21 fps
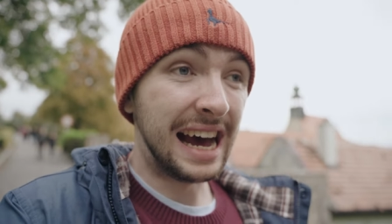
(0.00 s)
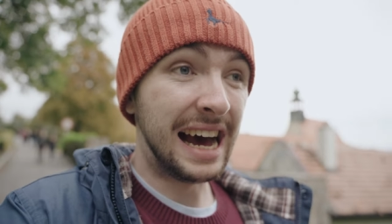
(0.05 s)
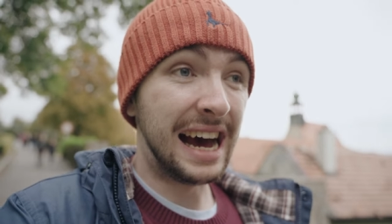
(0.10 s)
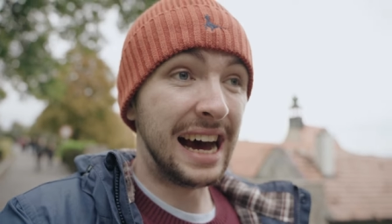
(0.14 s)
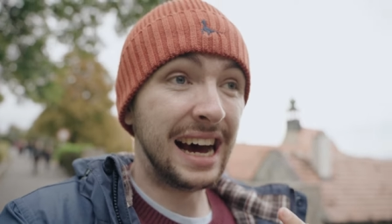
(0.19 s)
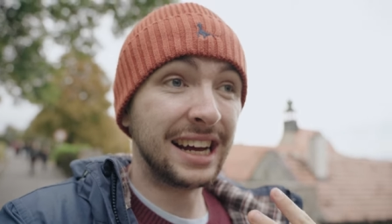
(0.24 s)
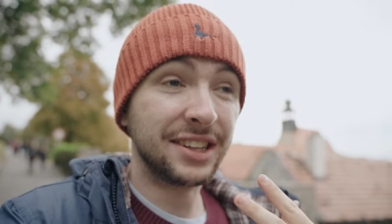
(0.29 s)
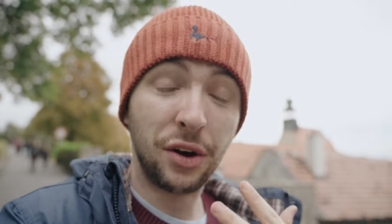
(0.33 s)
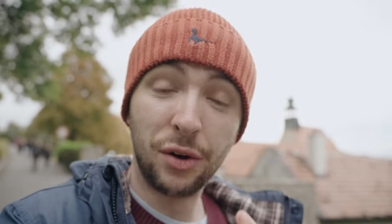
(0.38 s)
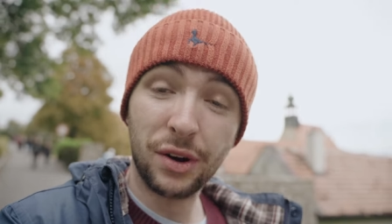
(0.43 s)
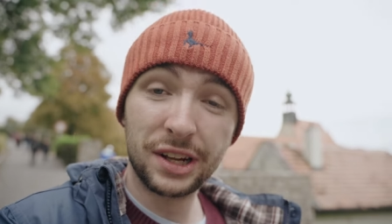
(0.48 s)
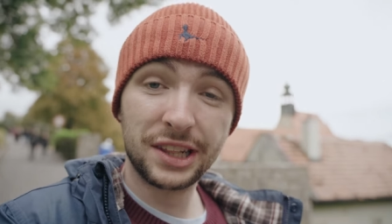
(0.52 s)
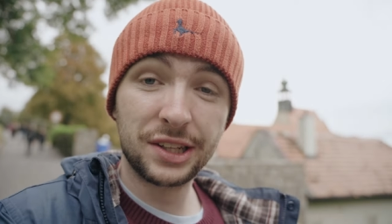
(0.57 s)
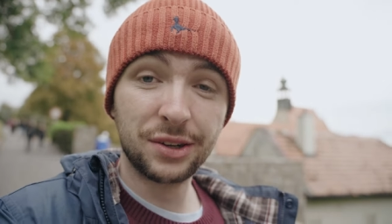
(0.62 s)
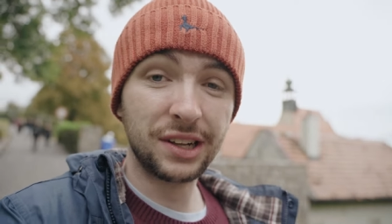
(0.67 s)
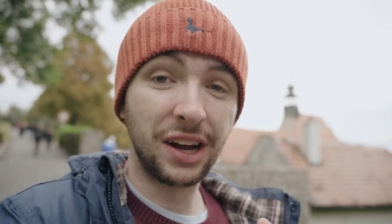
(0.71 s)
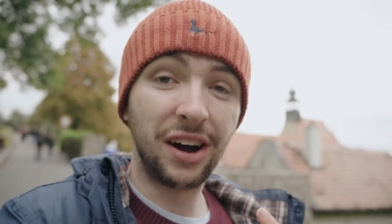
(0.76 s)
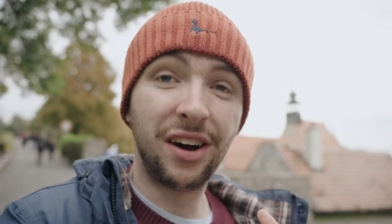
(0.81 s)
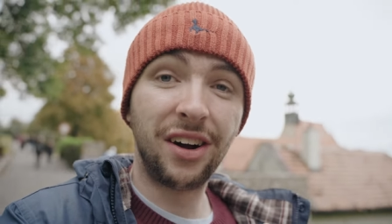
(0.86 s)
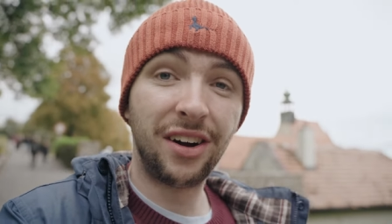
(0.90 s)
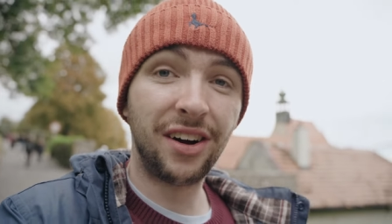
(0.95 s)
and
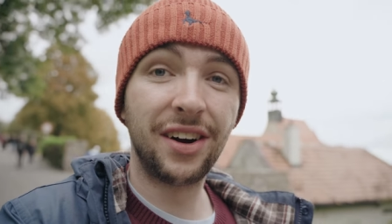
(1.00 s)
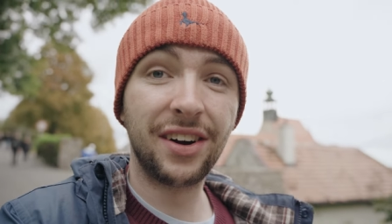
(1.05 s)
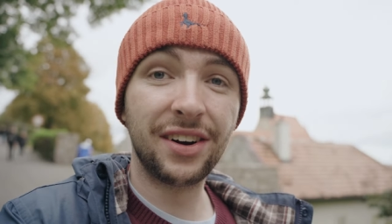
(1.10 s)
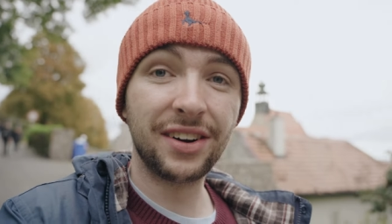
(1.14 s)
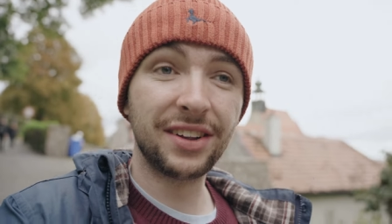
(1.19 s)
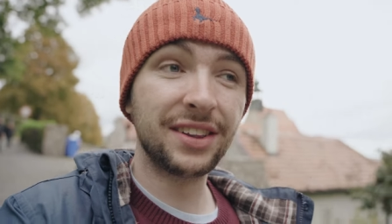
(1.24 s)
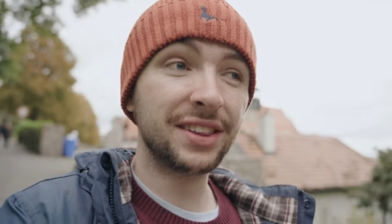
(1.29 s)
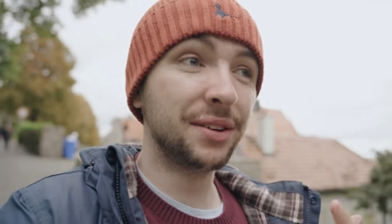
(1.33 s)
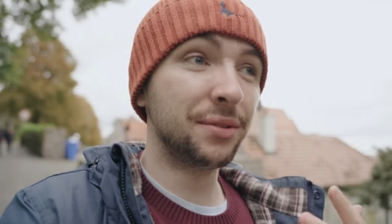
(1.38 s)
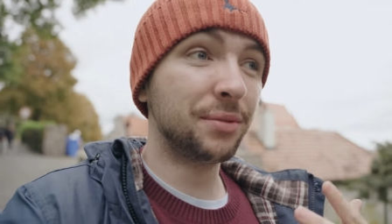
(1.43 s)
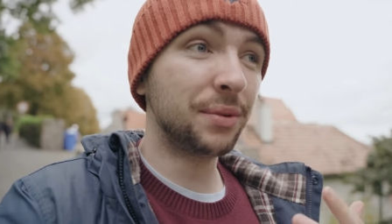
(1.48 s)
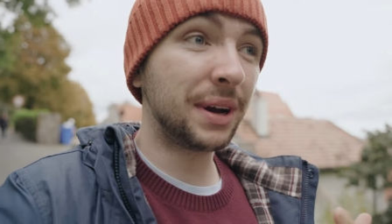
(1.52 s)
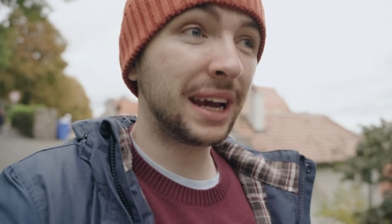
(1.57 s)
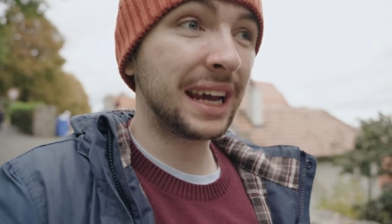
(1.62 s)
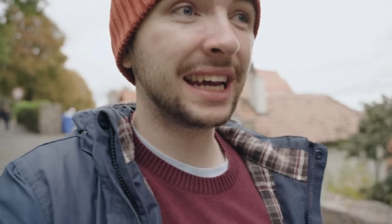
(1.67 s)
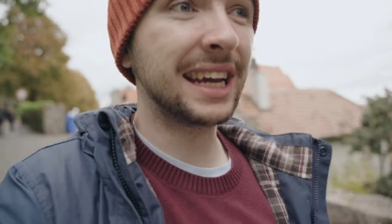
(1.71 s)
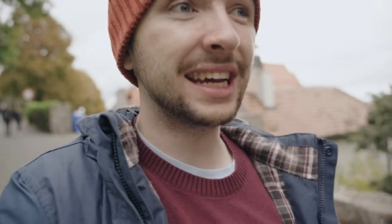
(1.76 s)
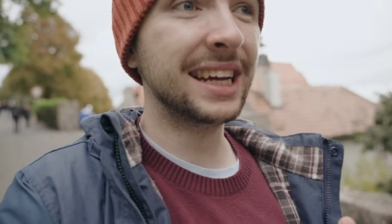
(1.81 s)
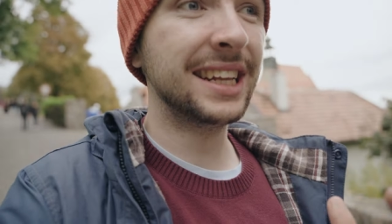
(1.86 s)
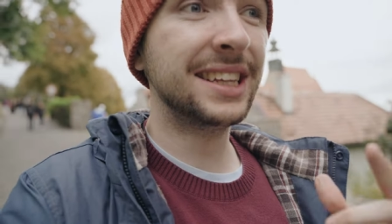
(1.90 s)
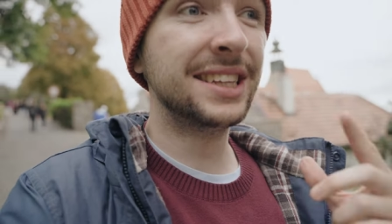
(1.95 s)
hostels are the
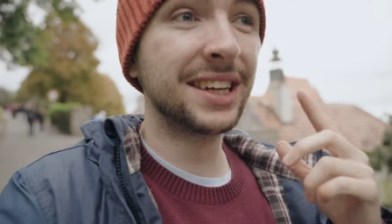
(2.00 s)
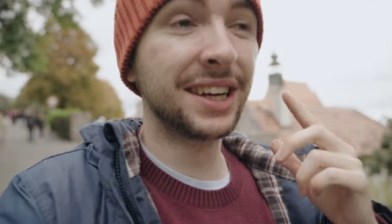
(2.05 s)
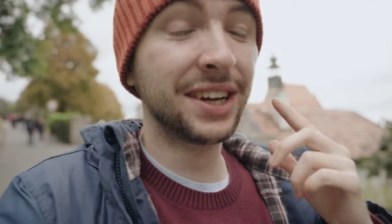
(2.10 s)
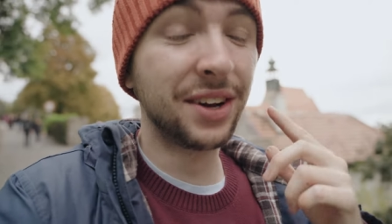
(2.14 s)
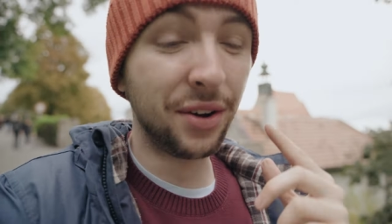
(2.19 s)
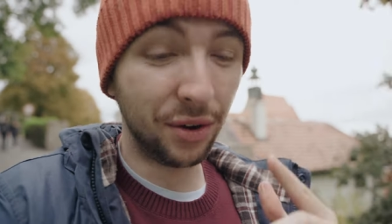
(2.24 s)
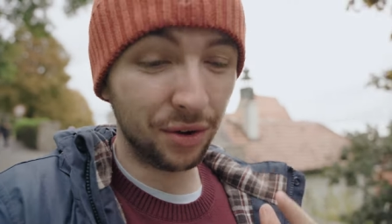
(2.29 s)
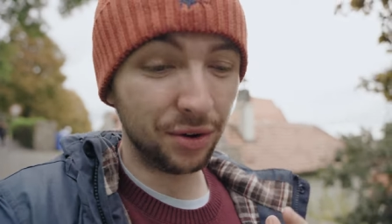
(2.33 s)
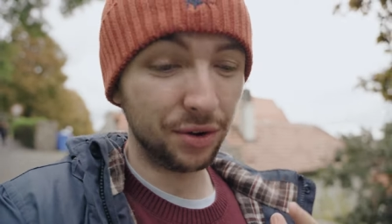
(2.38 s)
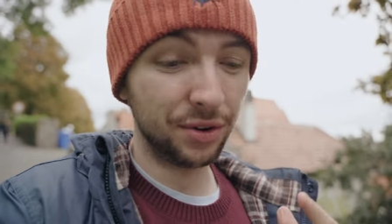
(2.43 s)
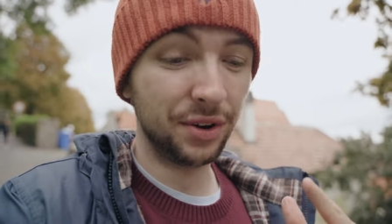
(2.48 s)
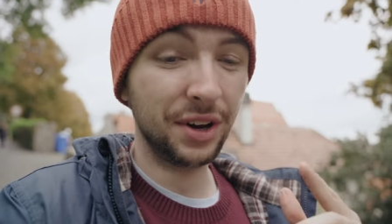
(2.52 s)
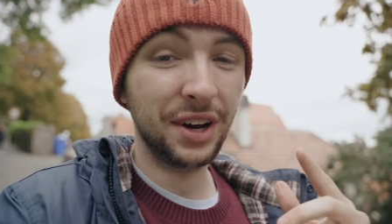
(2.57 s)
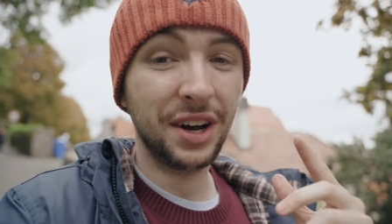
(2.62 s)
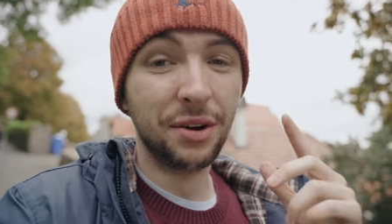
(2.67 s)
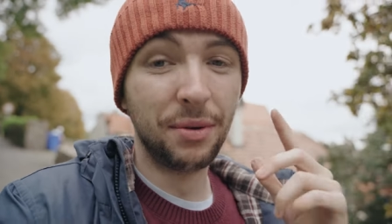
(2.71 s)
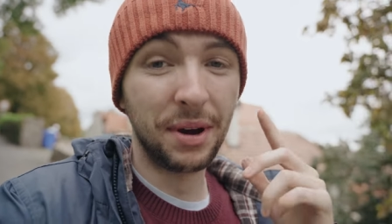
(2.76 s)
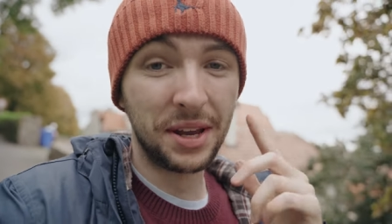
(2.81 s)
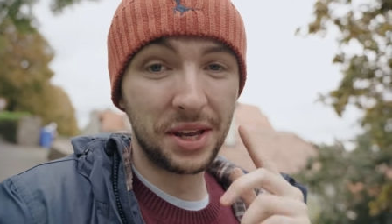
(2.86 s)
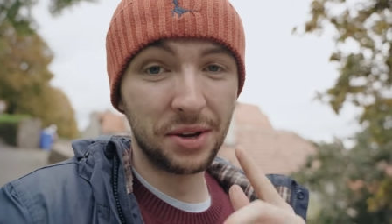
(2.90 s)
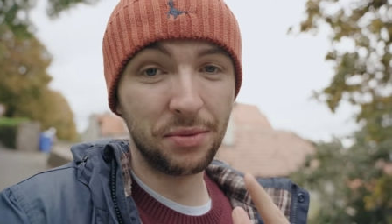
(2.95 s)
way to go
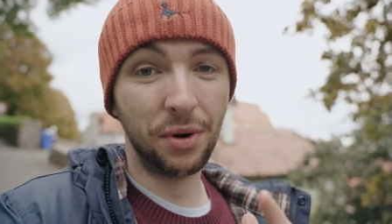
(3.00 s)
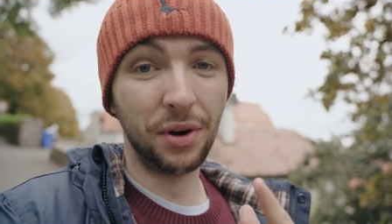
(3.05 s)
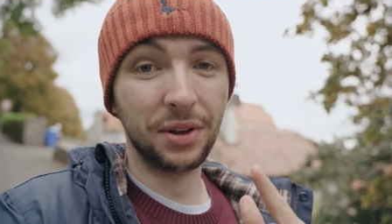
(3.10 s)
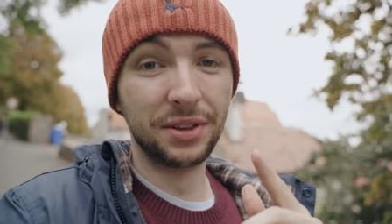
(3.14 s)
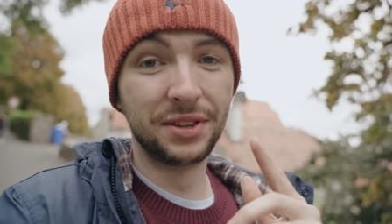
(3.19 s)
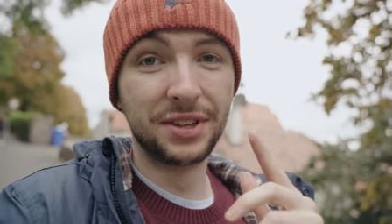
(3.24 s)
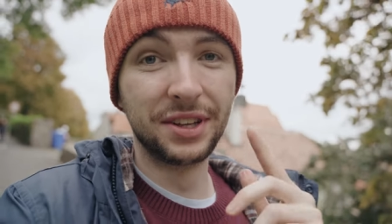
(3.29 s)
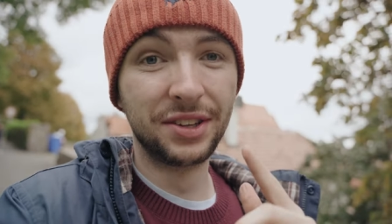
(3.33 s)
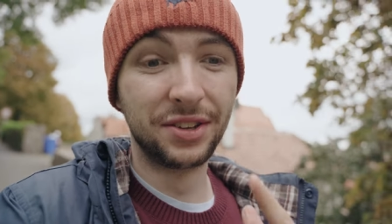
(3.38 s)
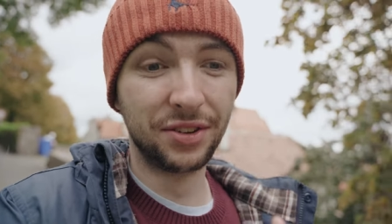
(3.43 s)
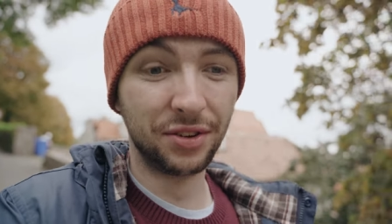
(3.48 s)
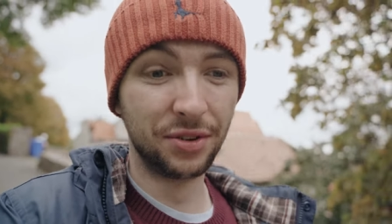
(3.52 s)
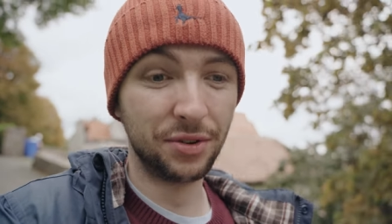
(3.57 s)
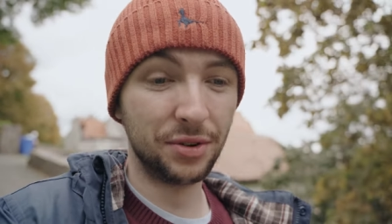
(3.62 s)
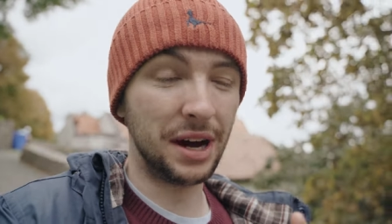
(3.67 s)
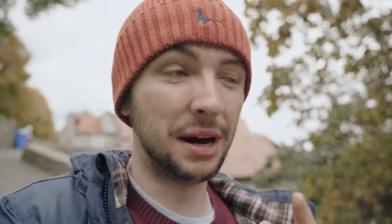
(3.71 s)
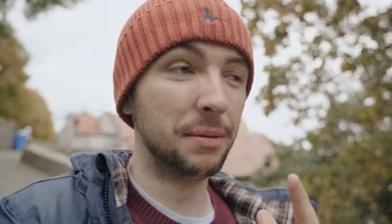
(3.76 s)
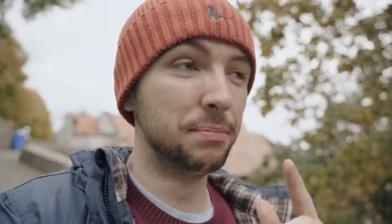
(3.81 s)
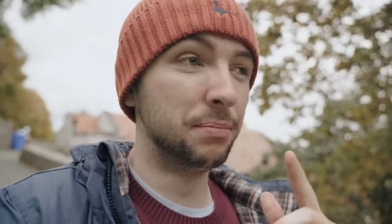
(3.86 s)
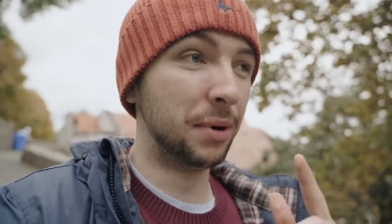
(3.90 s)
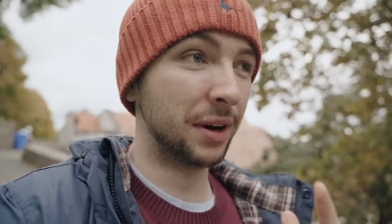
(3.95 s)
when you want to do
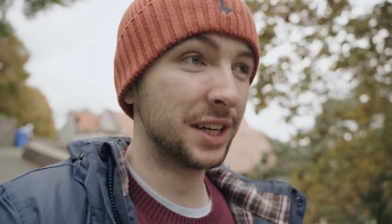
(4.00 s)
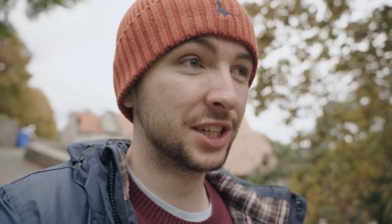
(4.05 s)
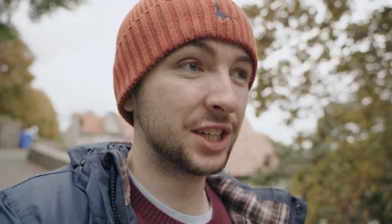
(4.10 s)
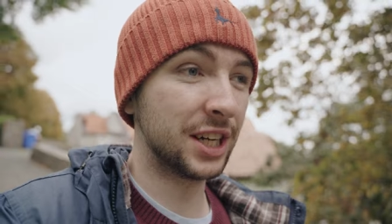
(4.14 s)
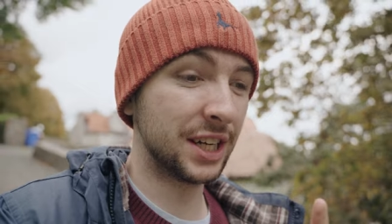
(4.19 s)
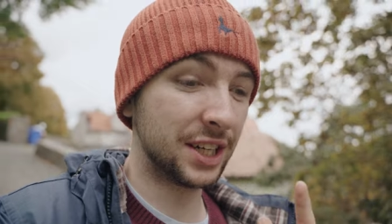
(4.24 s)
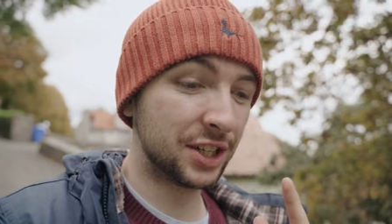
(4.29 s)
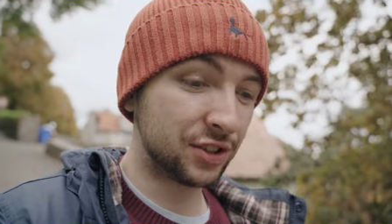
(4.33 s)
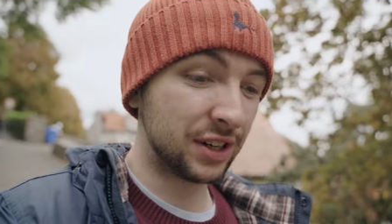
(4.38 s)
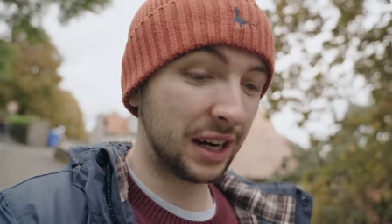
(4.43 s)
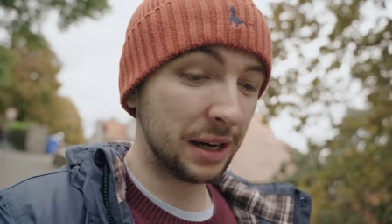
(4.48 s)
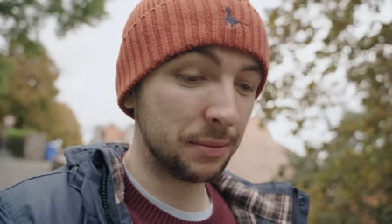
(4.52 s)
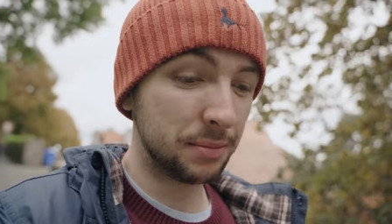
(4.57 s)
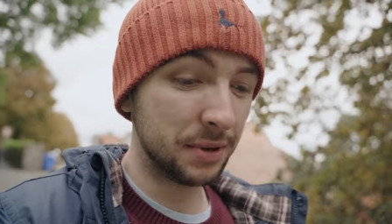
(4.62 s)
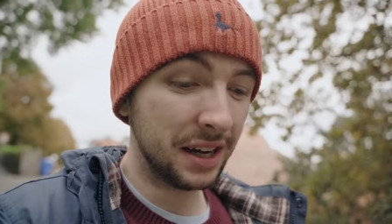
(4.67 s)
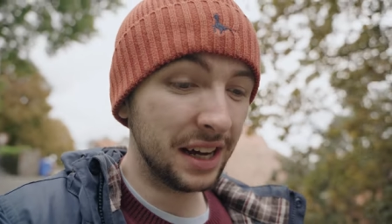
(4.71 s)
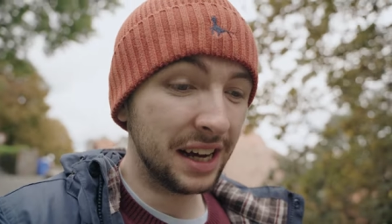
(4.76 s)
a budget trip.